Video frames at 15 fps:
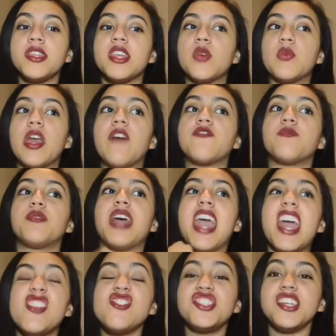Like, we have to put
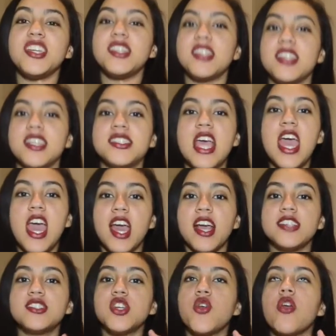energy into this
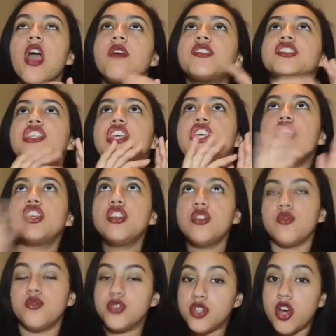because the crowd is
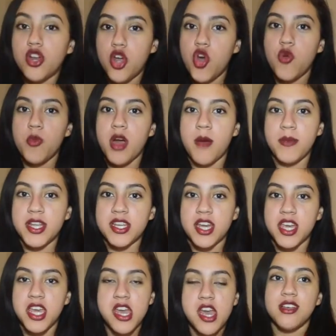huge on homecoming
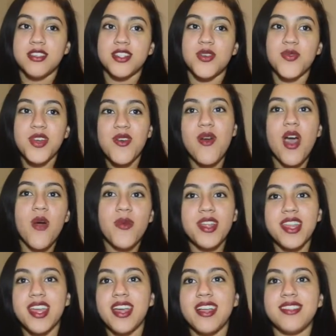night. So we go out, we
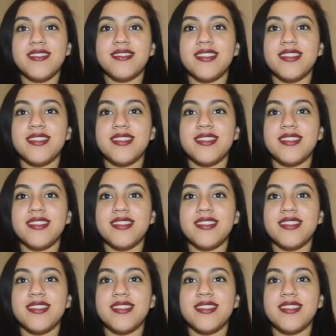dance,